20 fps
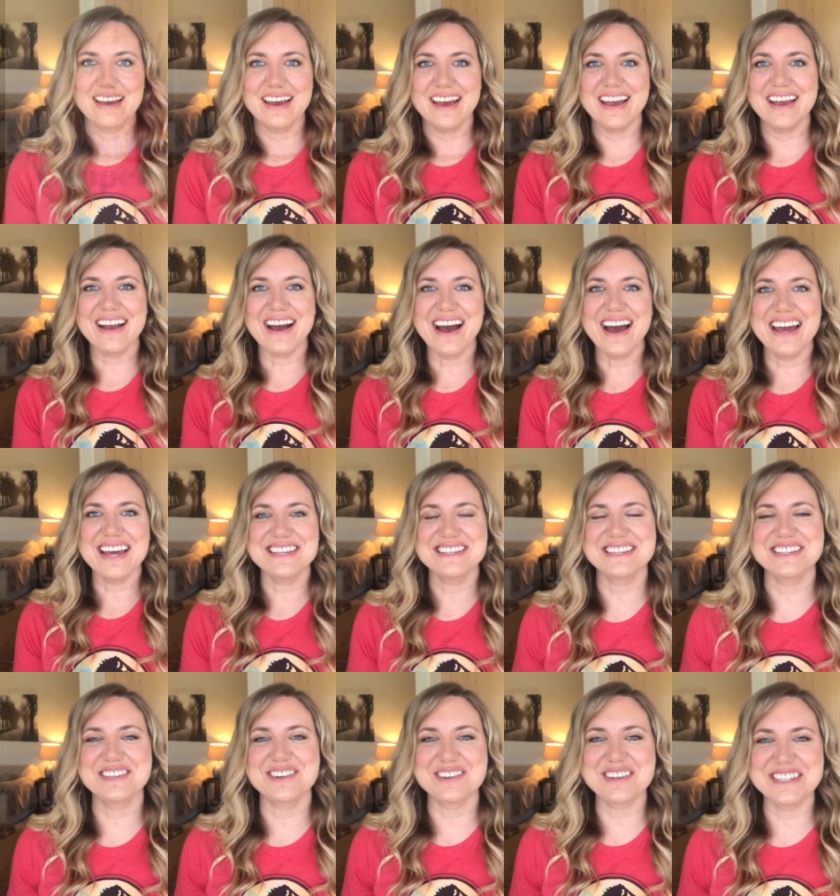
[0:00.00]
Hey guys,
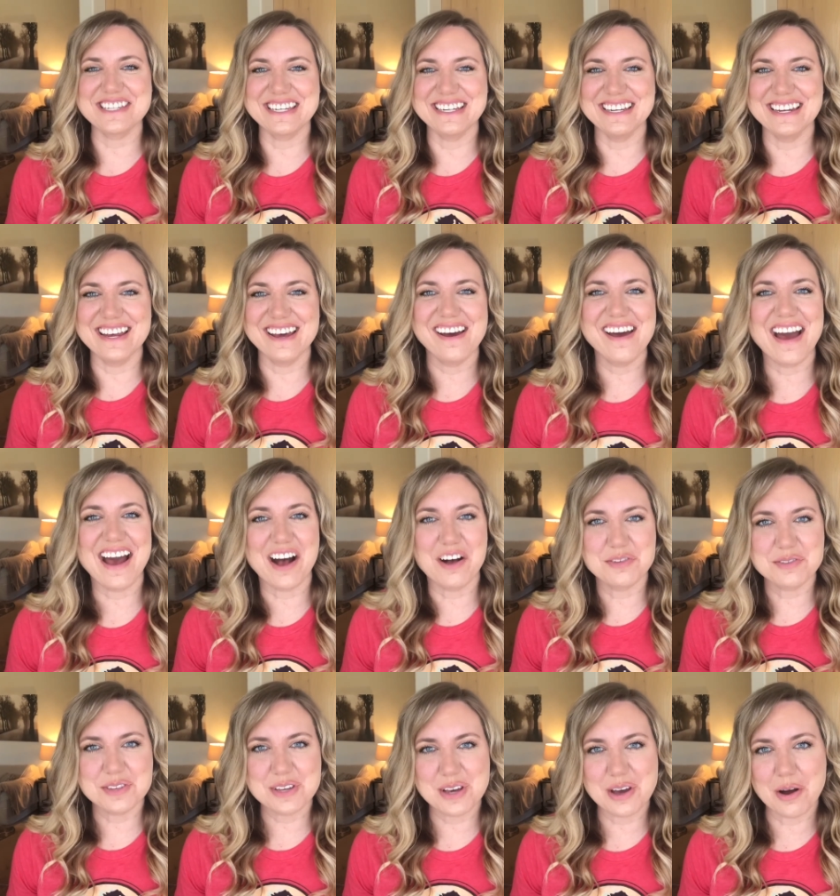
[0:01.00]
it's Christina.
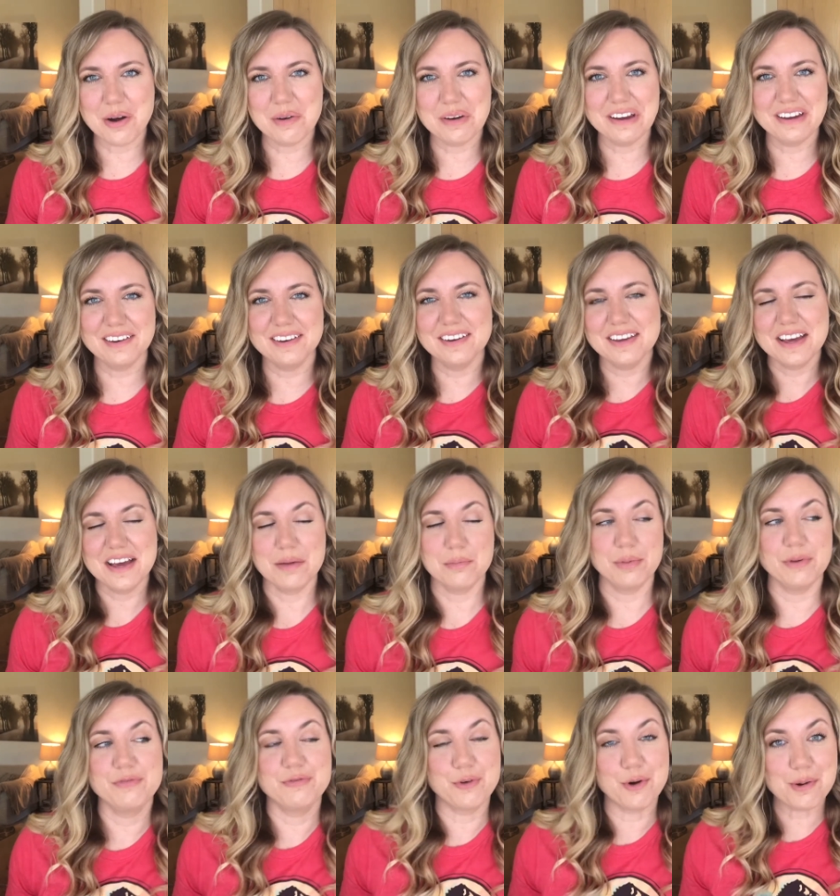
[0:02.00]
How's it going?
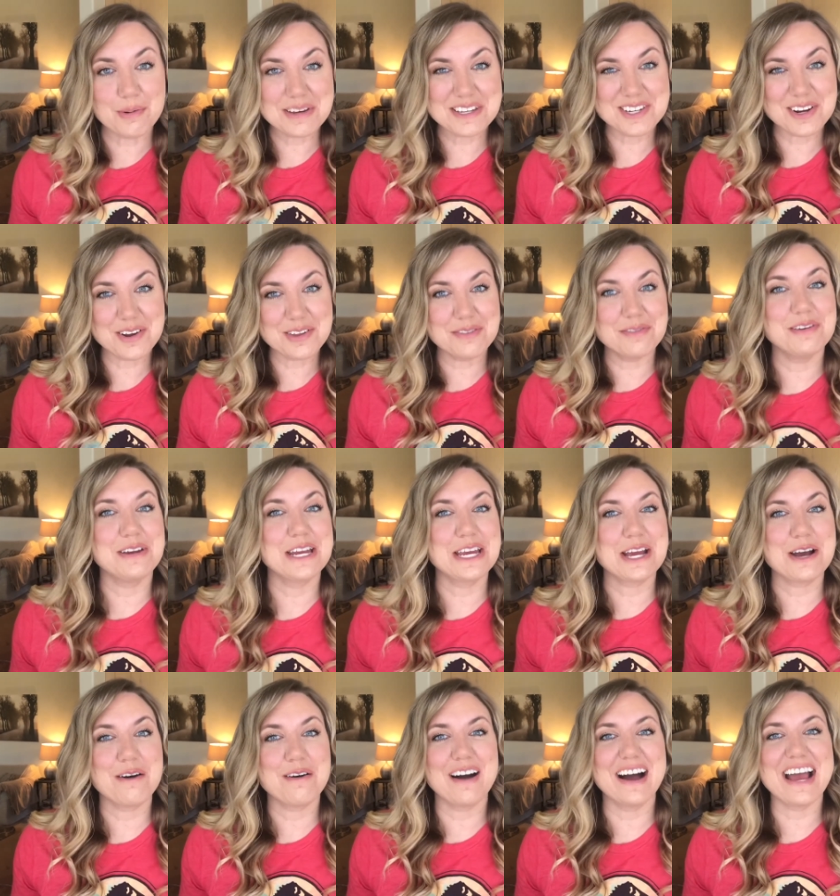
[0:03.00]
Before we start the
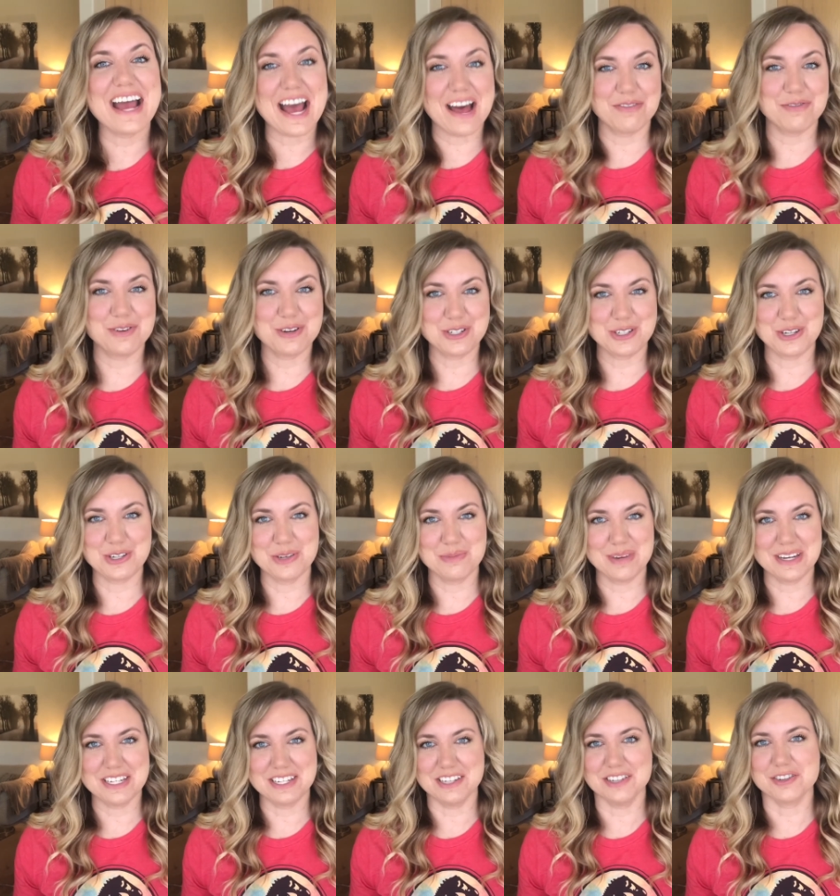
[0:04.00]
video, I have to show you
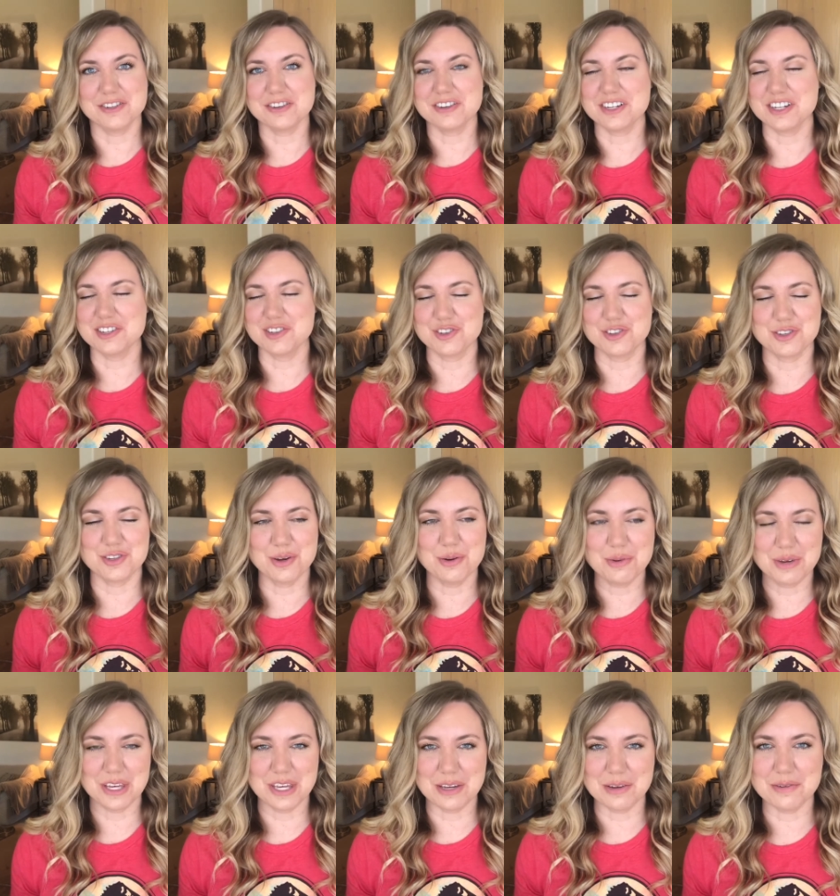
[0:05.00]
my t-shirt. It is
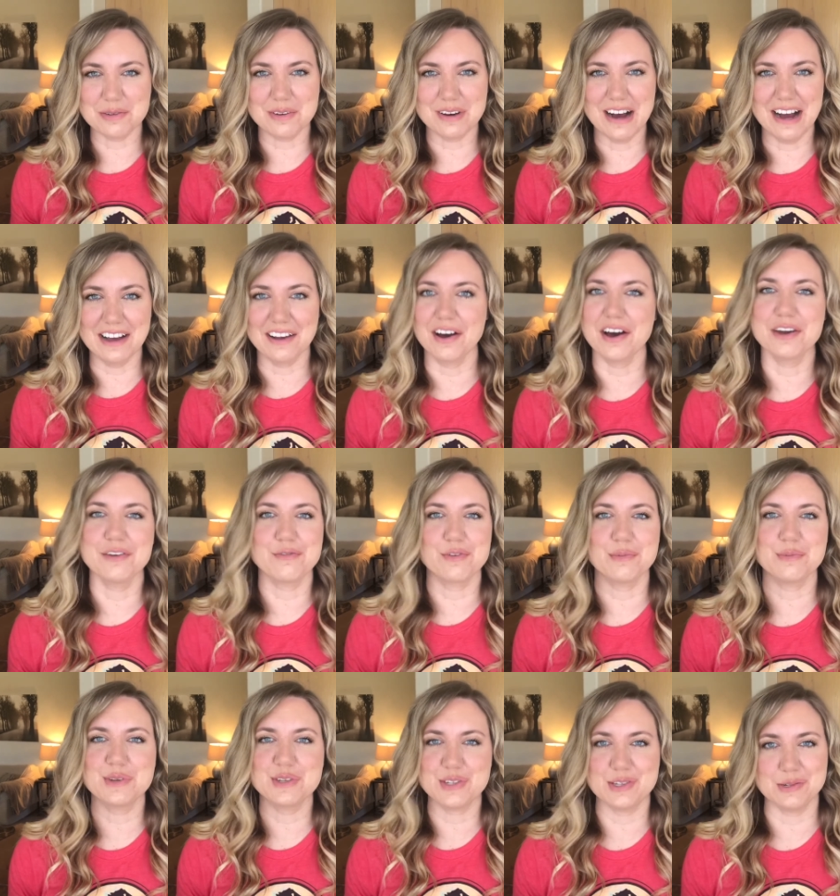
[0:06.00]
so cute. I got it
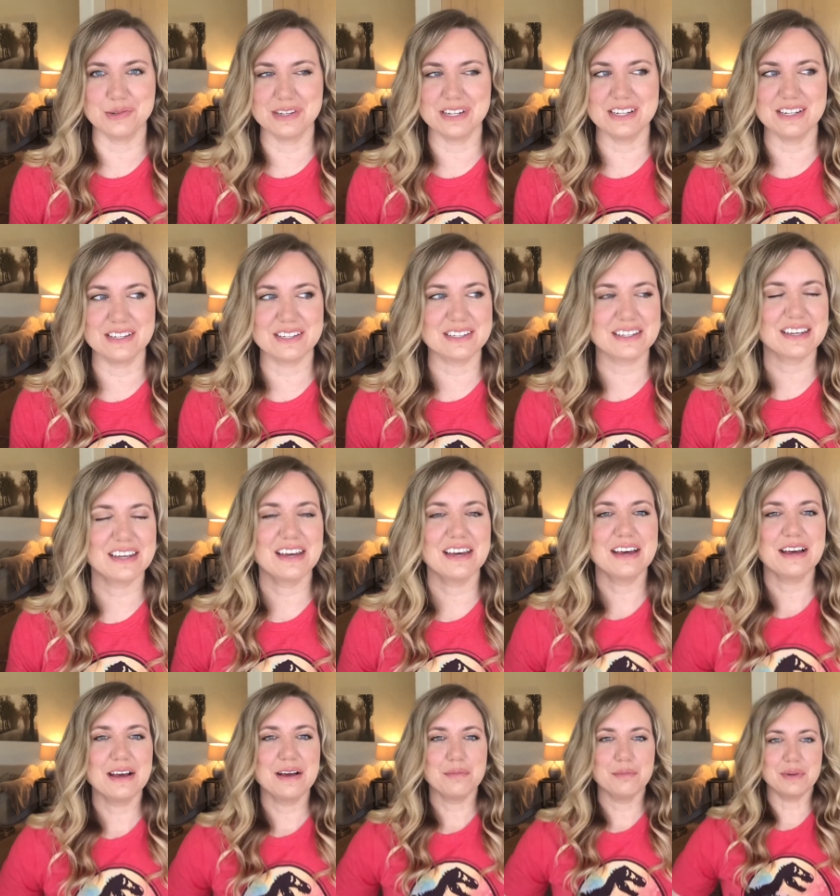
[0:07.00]
from a student.
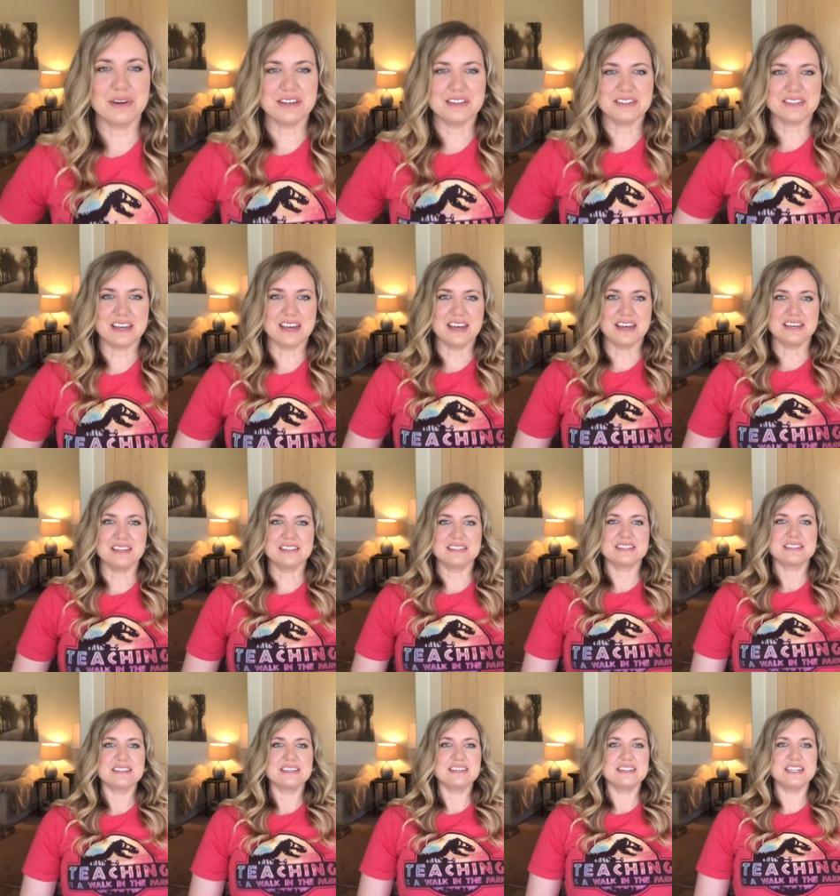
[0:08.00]
But it
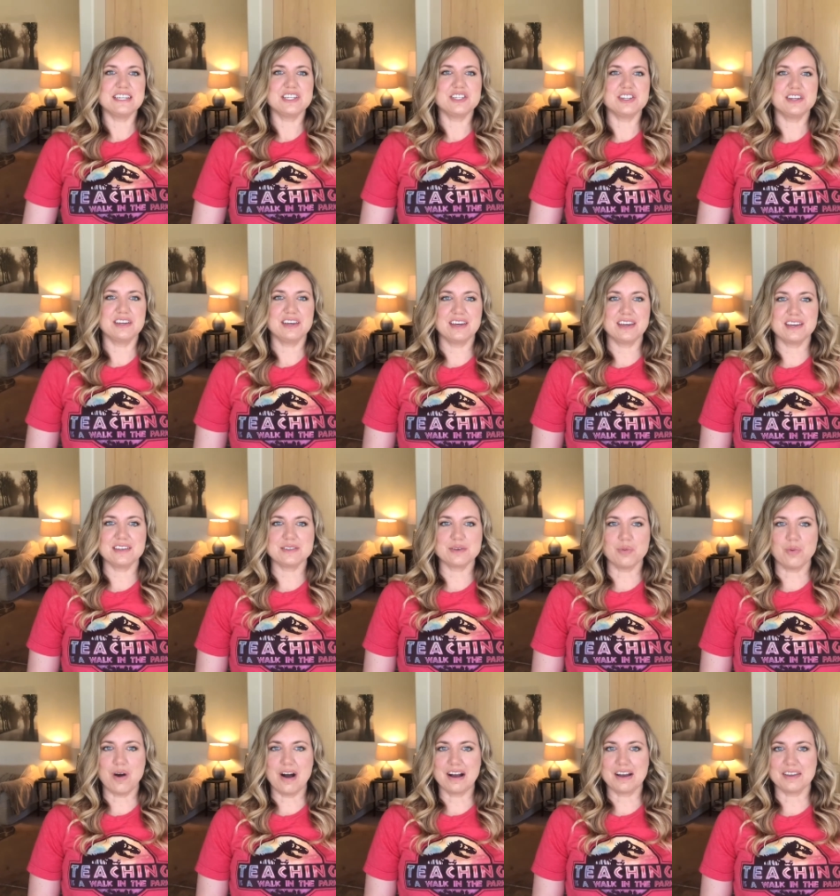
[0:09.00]
says, "Teaching is a
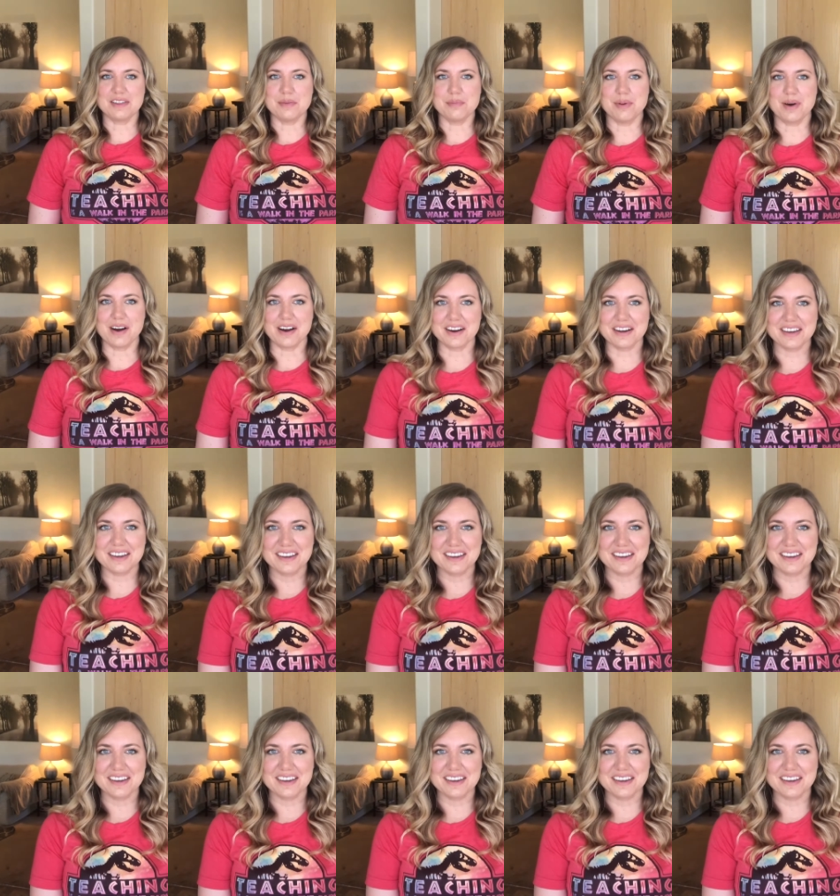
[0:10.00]
walk in the park."